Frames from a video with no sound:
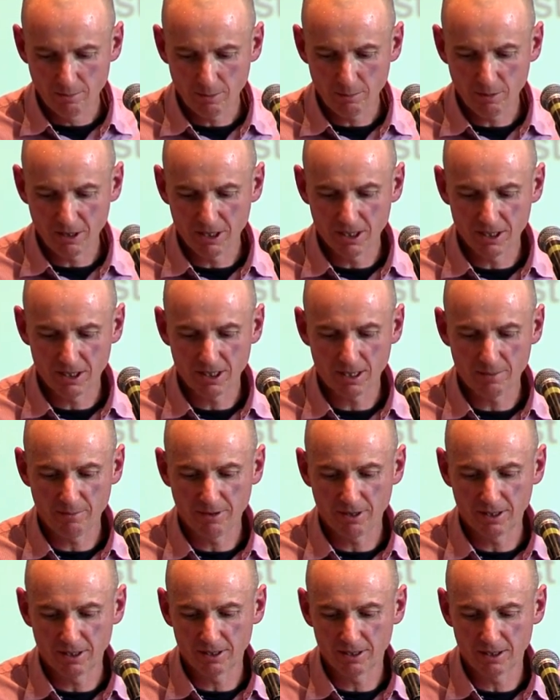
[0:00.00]
But there's some
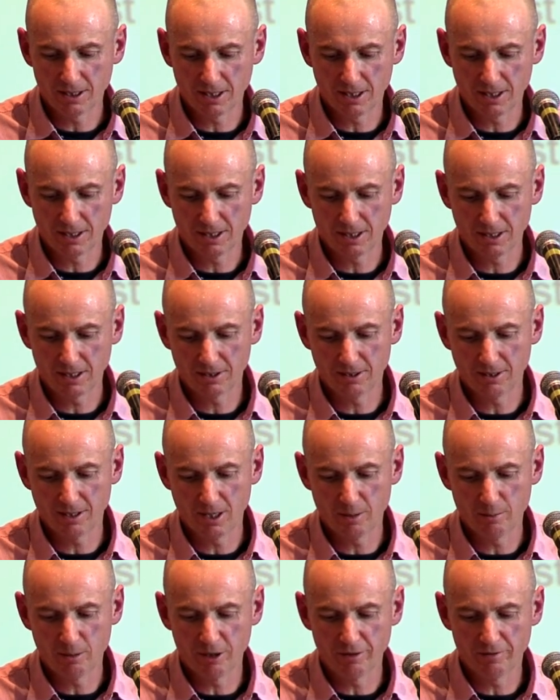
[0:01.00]
things that I think
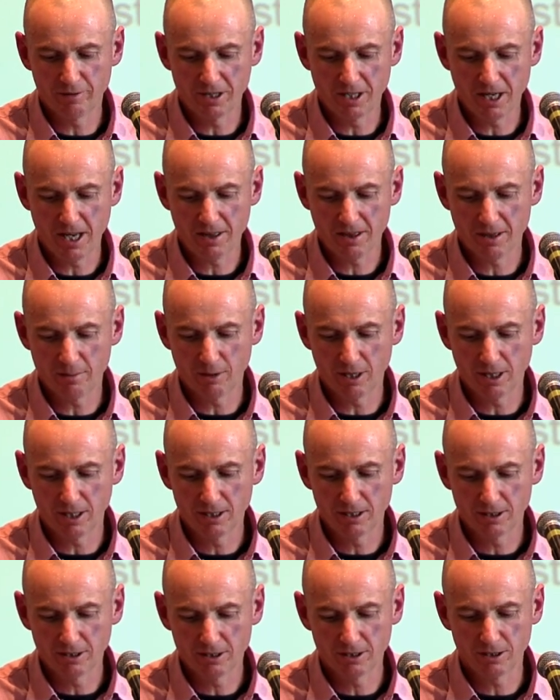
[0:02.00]
are a bit of
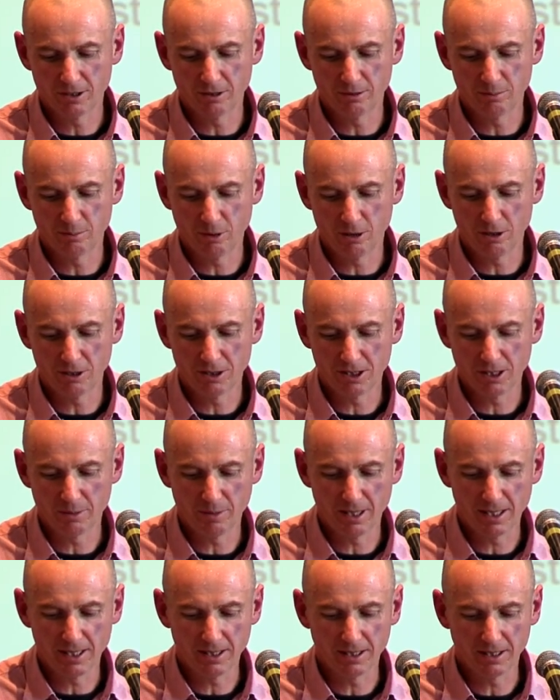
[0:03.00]
anathema to policy
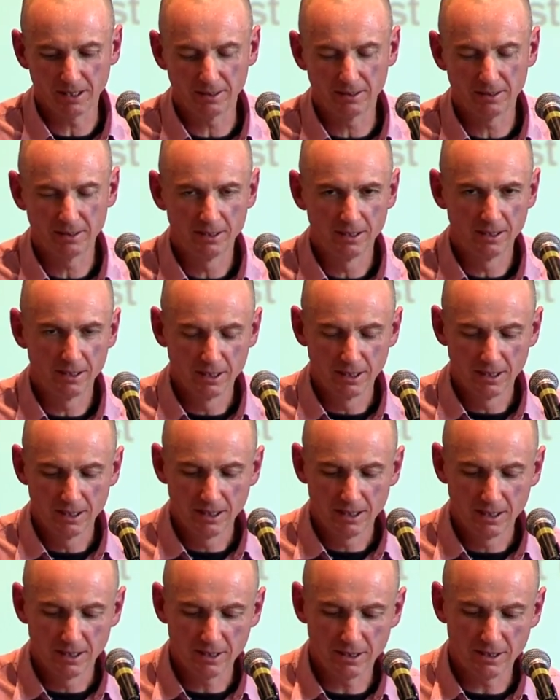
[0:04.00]
making
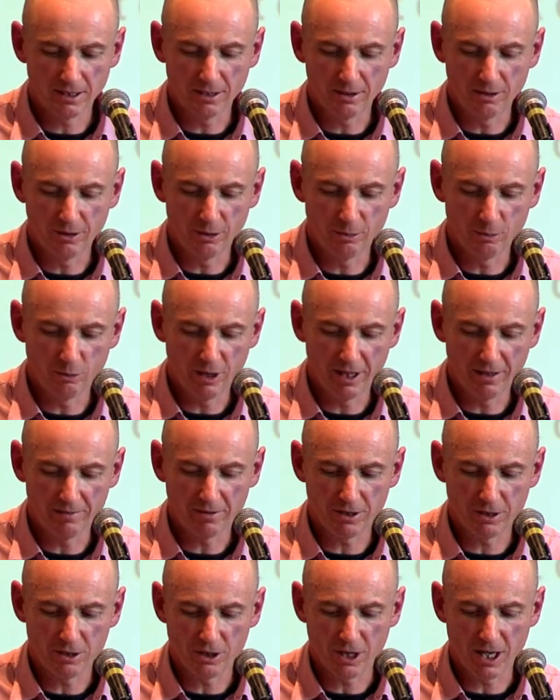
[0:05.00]
that will
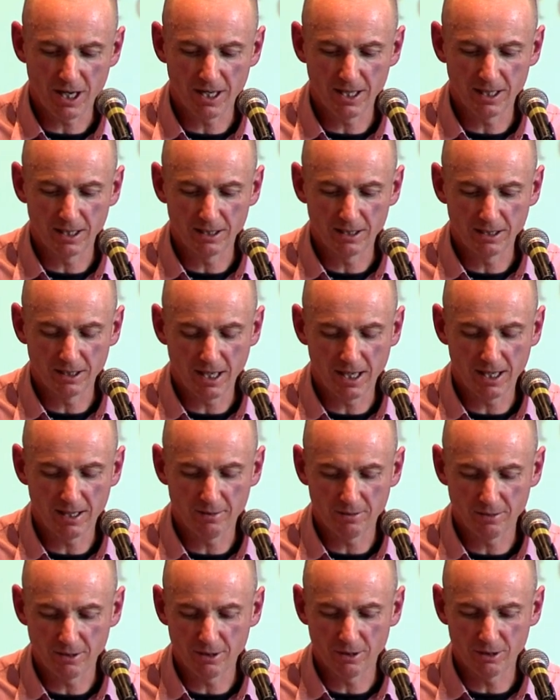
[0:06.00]
have to change.
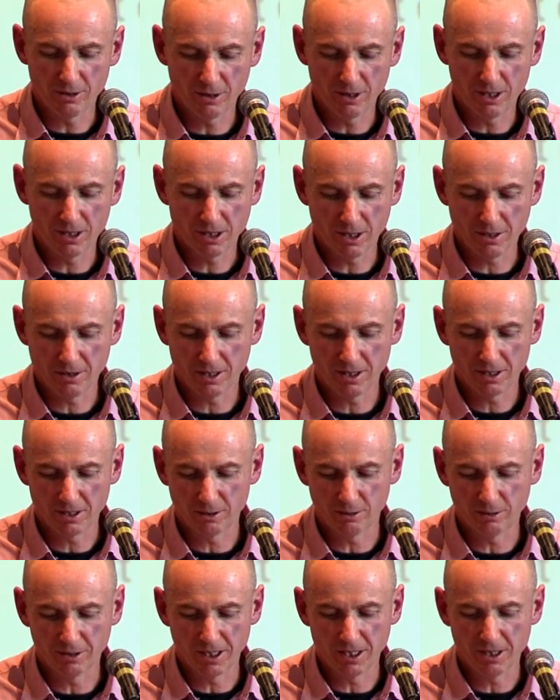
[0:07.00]
So things
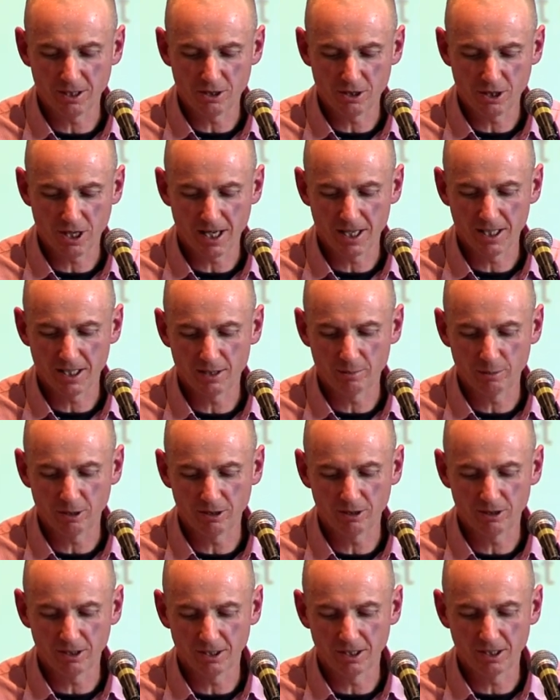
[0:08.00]
that will need to change
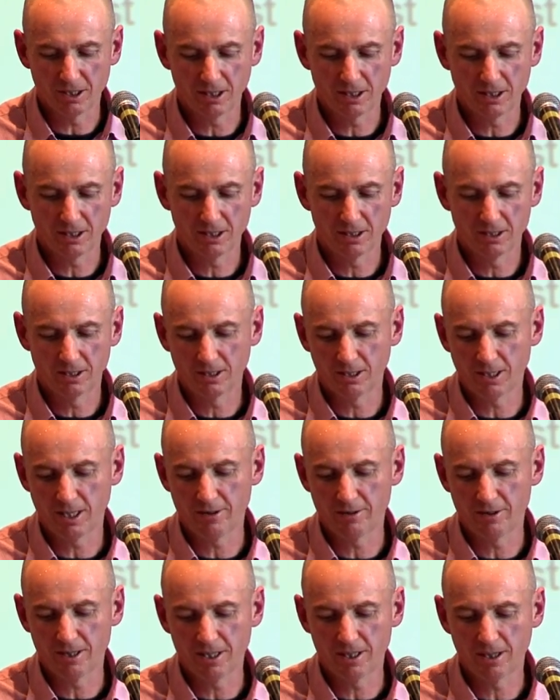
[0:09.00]
because
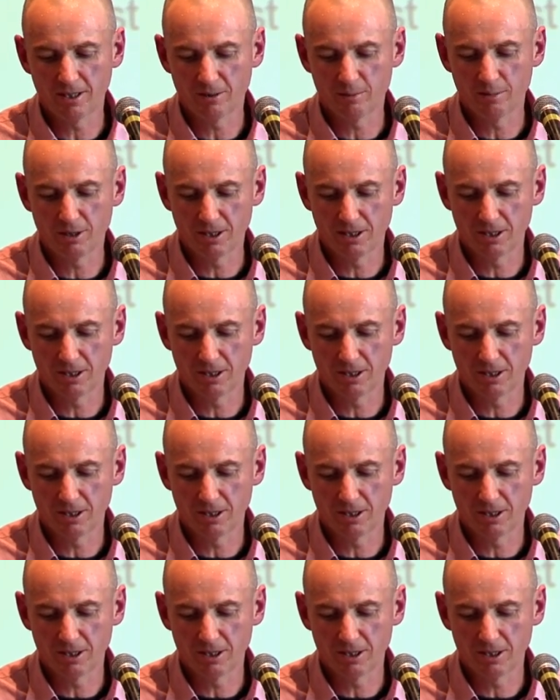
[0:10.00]
currently they're a